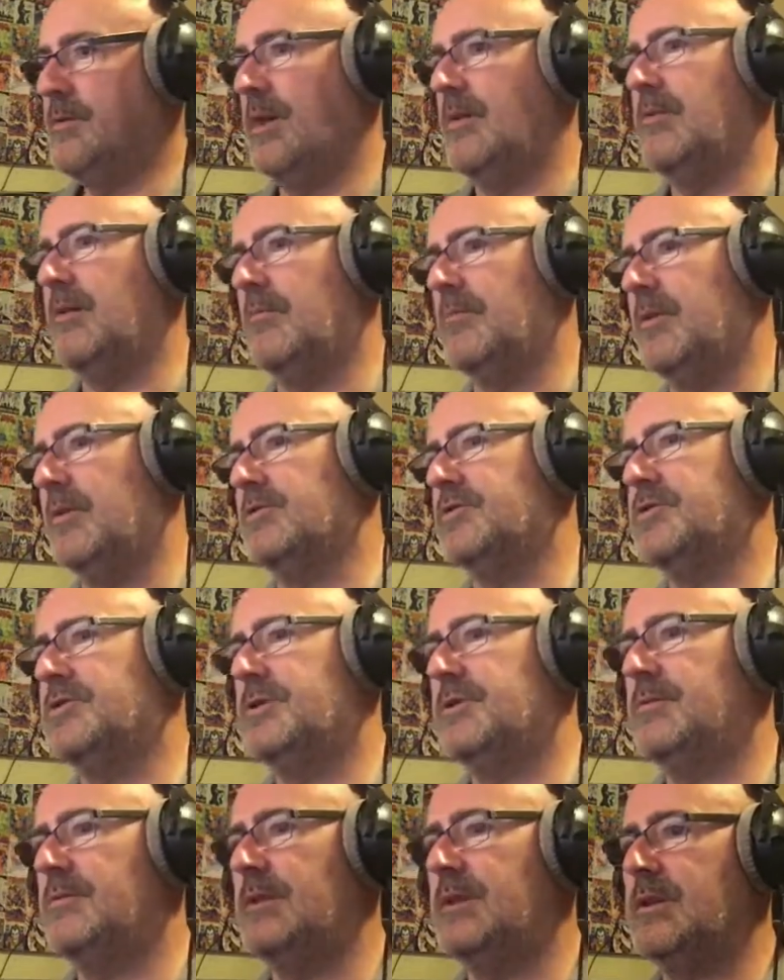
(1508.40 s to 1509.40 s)
I'm not
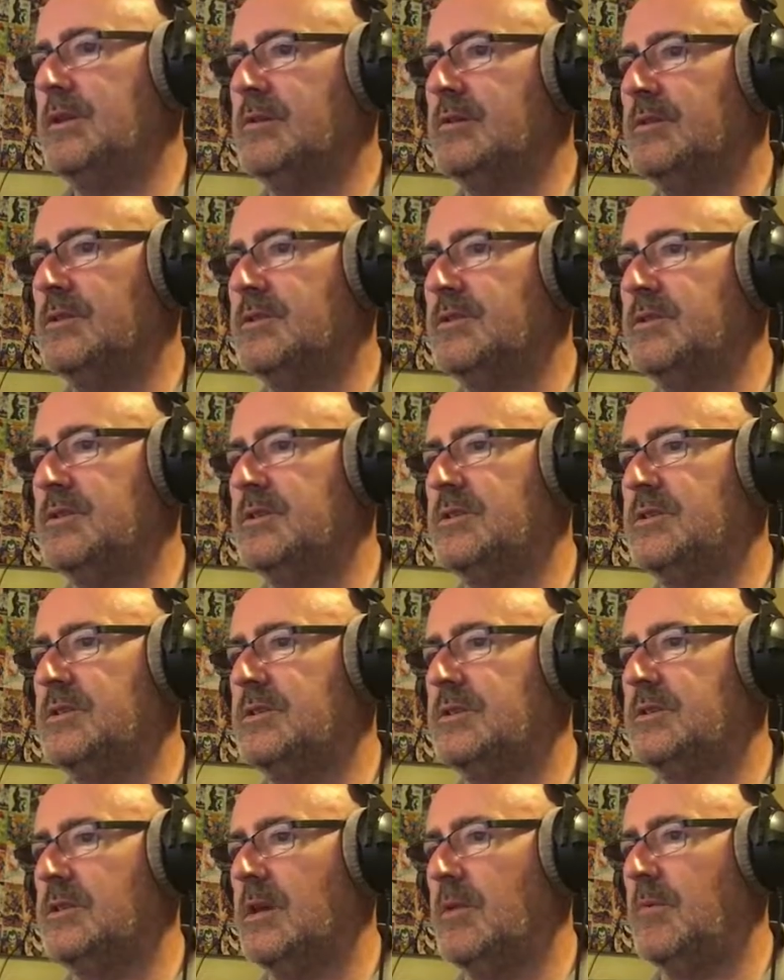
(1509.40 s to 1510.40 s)
sure he does, because this
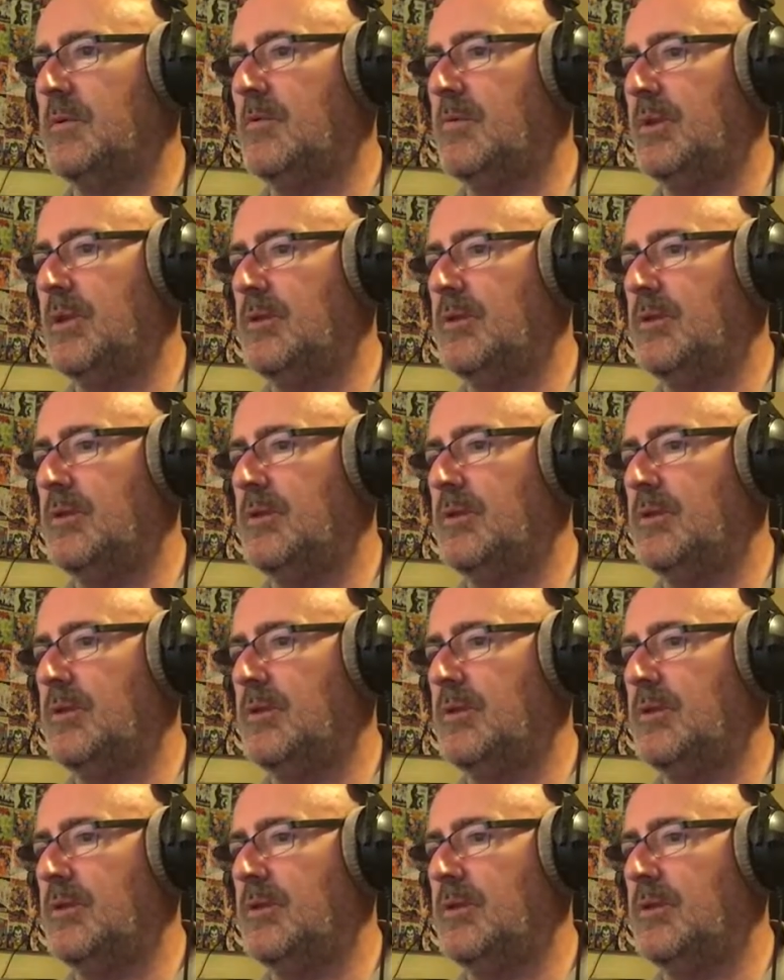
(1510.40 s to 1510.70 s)
is, I mean,